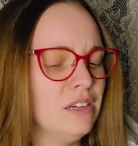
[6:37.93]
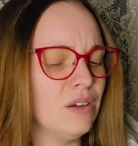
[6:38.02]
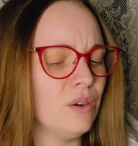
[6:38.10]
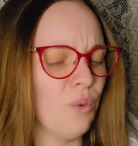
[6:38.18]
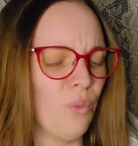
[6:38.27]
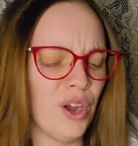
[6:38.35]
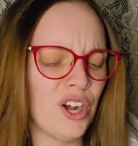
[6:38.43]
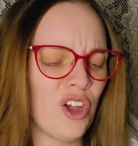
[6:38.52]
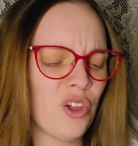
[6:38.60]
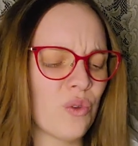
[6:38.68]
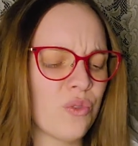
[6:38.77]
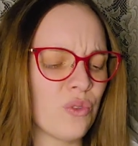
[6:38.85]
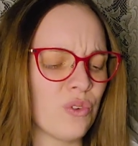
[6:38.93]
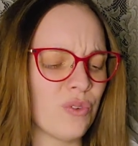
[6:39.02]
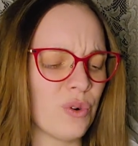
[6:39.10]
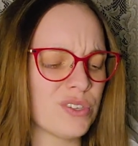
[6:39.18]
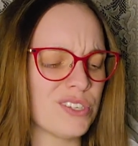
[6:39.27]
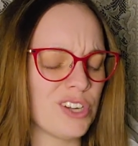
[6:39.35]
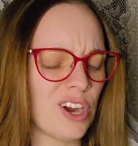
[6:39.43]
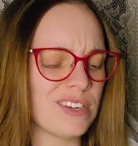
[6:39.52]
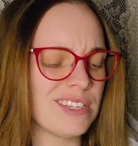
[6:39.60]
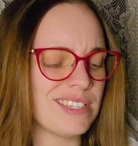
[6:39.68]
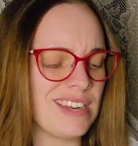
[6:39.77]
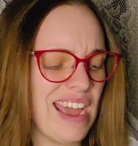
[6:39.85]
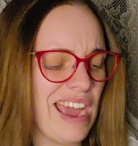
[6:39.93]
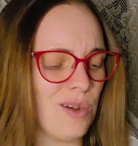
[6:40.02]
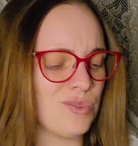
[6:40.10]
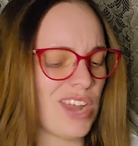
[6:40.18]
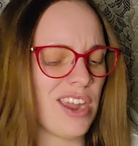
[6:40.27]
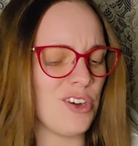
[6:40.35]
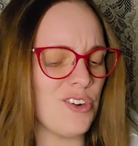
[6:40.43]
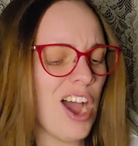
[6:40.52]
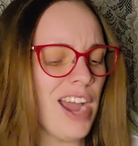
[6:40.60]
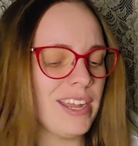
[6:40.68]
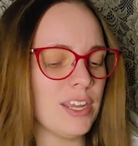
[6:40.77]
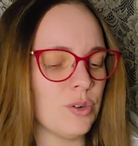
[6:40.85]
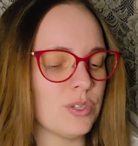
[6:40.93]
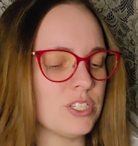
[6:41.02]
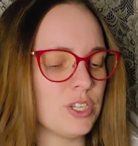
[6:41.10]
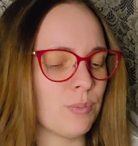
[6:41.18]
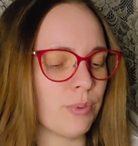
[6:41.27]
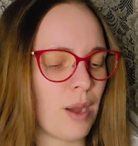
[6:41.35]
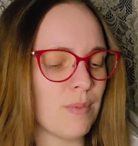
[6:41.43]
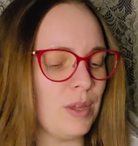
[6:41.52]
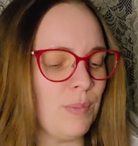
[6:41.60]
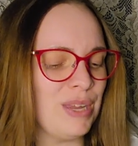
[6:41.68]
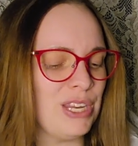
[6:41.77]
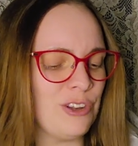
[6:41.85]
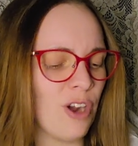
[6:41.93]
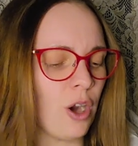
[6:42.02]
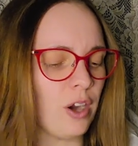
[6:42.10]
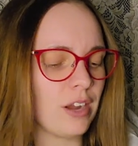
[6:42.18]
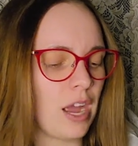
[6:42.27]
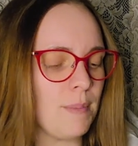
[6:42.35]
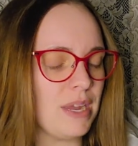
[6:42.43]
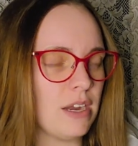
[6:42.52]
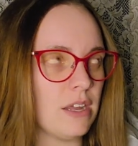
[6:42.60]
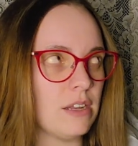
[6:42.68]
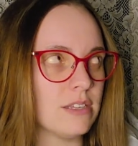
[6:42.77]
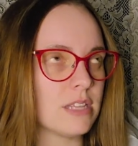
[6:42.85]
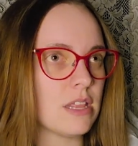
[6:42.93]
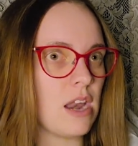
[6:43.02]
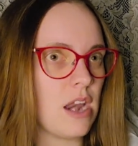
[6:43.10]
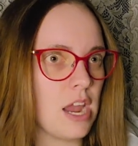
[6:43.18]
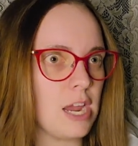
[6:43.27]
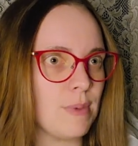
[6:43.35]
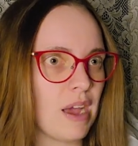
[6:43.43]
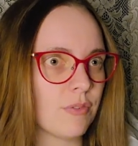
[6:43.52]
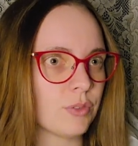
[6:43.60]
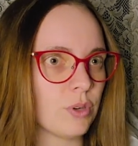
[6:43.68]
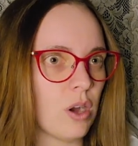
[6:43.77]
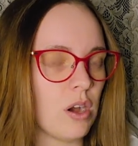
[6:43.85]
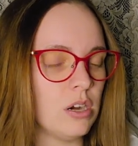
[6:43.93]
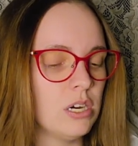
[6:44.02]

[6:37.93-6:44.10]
Why not go through the forest of darkness now? Day or night, it'll still probably be dark. I mean, it is in the name, after all.